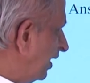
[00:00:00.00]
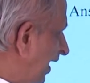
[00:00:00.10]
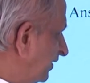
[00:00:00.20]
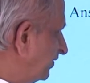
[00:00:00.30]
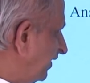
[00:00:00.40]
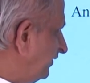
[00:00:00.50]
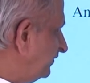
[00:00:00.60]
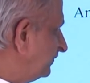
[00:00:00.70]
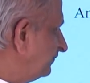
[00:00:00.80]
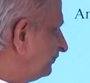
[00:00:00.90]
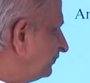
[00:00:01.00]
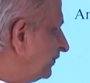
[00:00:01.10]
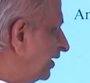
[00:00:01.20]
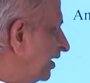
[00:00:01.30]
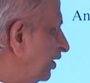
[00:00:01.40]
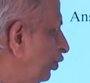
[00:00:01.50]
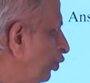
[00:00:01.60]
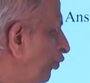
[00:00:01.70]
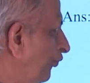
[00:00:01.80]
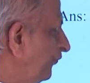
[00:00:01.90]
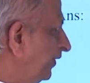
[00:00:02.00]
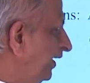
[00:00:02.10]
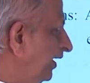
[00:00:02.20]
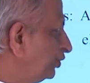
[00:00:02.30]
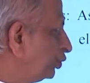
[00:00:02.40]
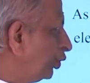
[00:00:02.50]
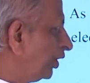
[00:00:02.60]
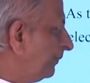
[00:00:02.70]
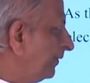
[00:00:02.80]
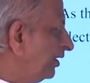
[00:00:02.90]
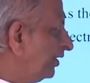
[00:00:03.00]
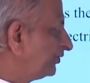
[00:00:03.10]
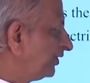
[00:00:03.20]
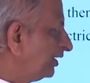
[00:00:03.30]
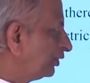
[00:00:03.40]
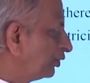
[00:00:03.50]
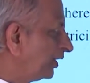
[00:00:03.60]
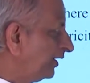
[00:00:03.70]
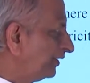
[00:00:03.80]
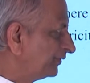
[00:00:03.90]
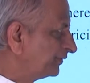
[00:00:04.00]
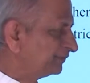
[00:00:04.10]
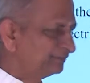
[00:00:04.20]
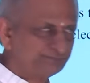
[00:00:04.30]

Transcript: Answer is, there are no free sodium ions and chloride ions.